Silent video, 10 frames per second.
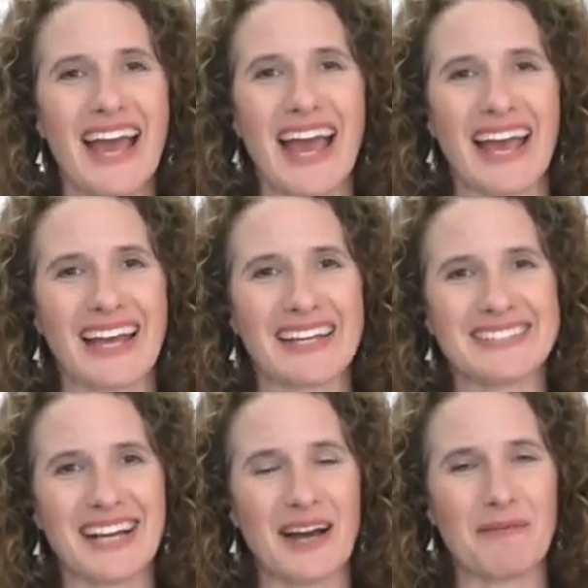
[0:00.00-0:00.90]

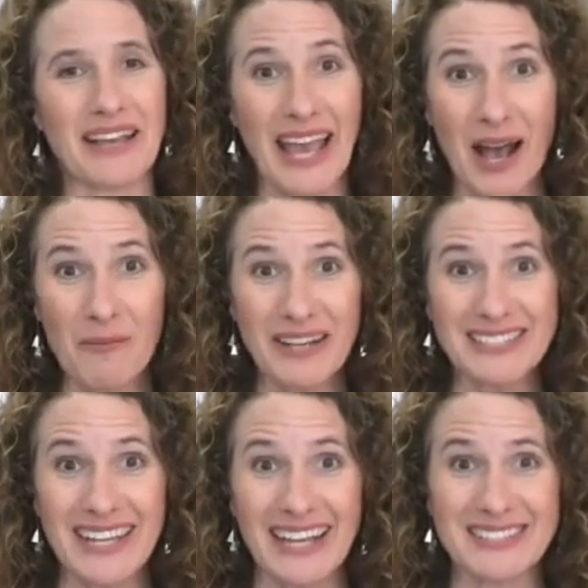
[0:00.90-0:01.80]
and I can't wait
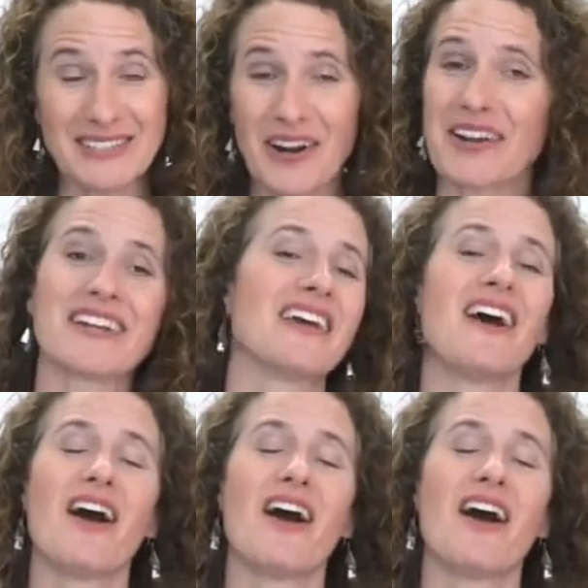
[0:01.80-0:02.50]
to get started.